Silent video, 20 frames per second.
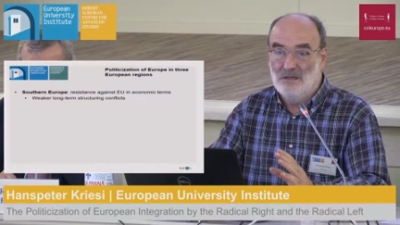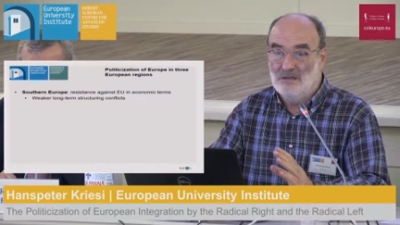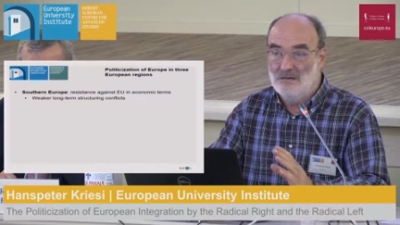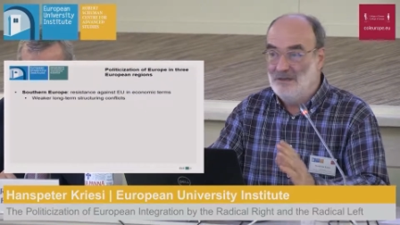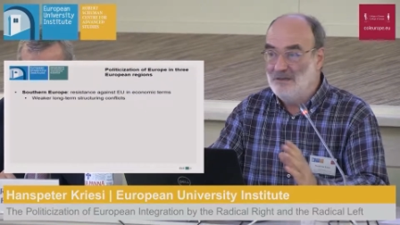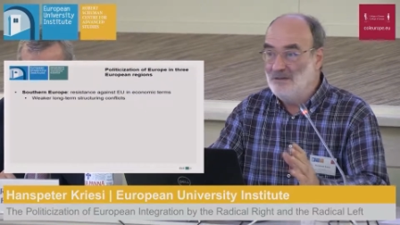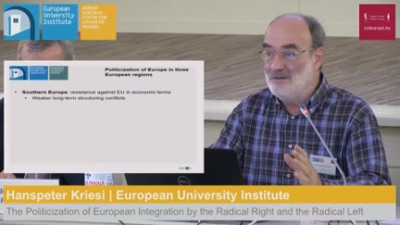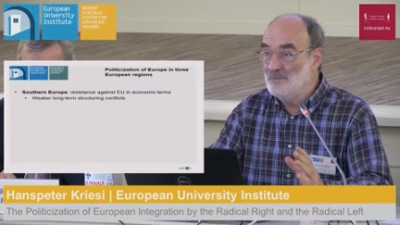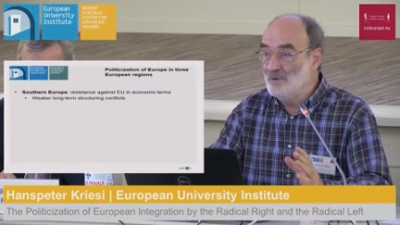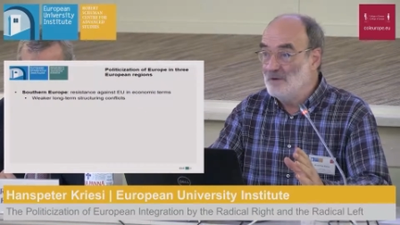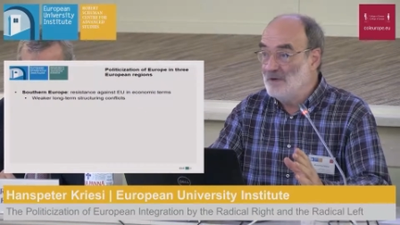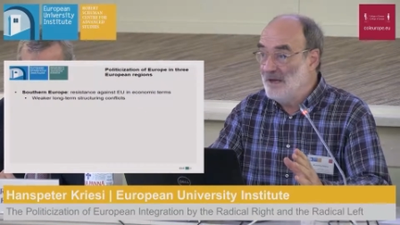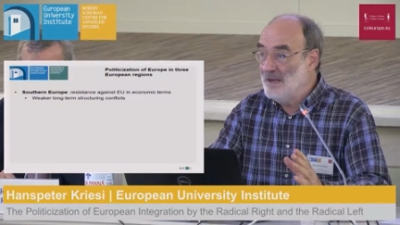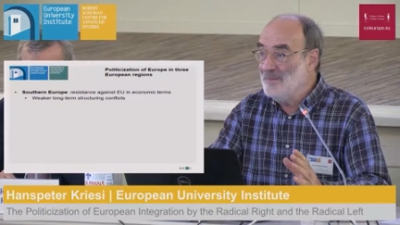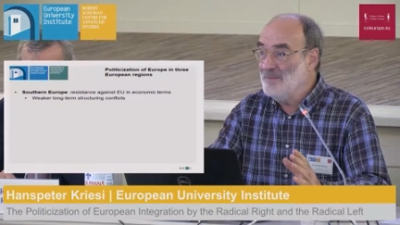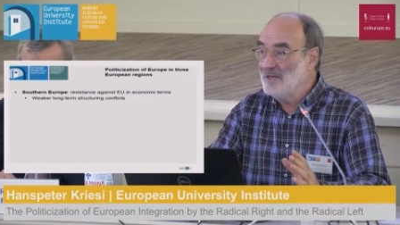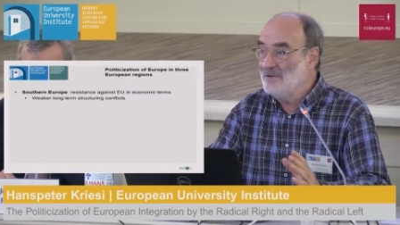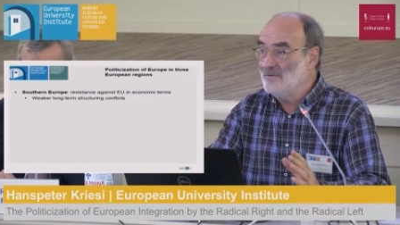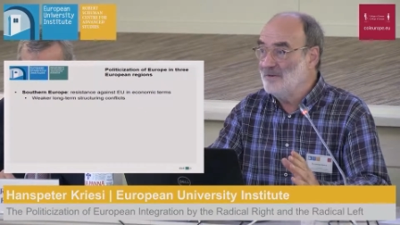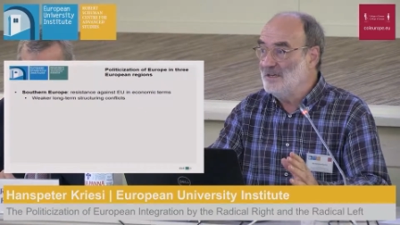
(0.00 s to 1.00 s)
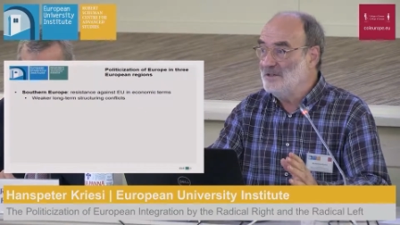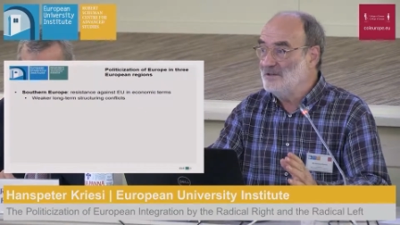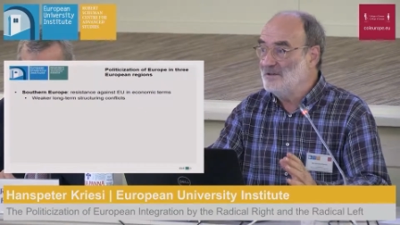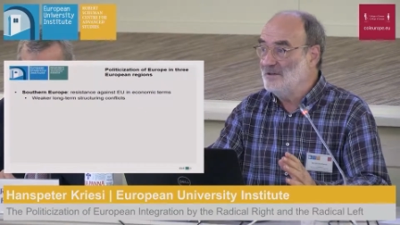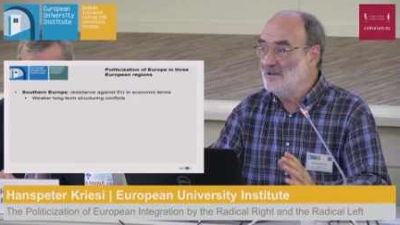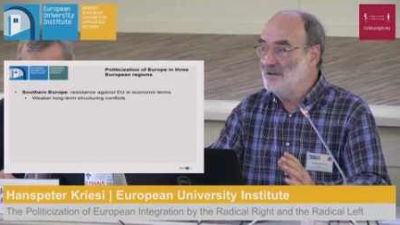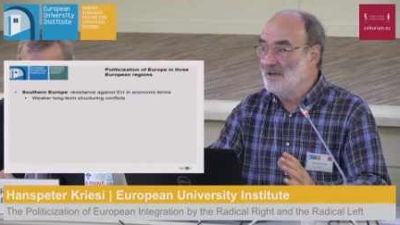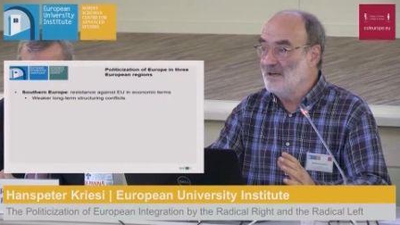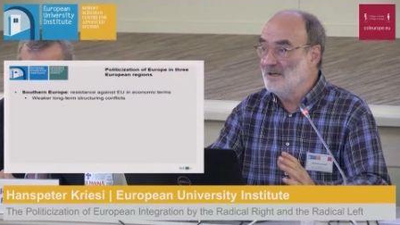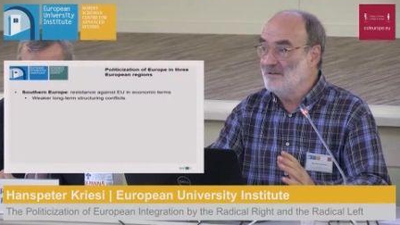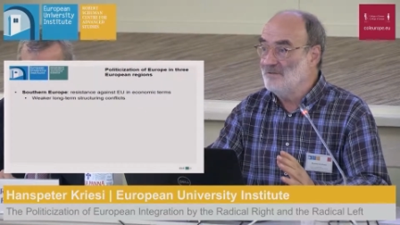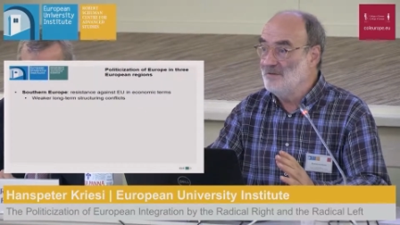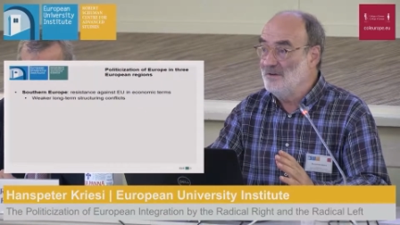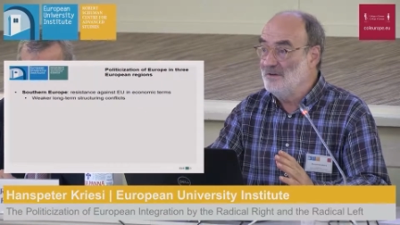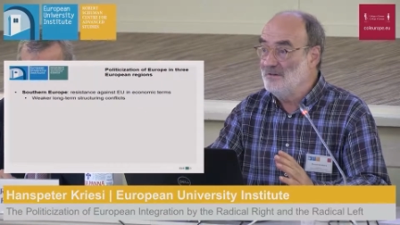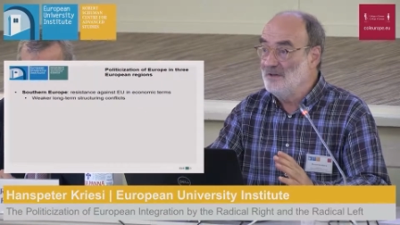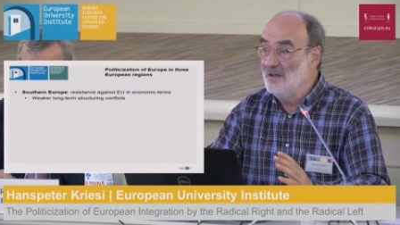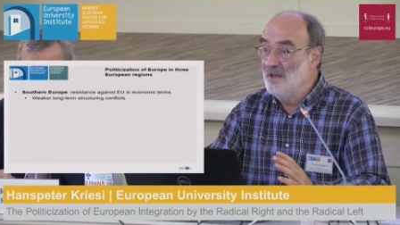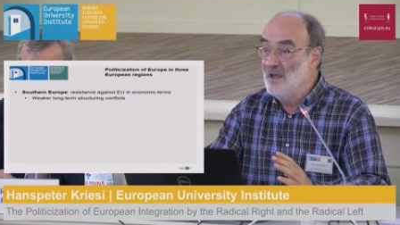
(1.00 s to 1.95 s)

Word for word: These were emigration countries,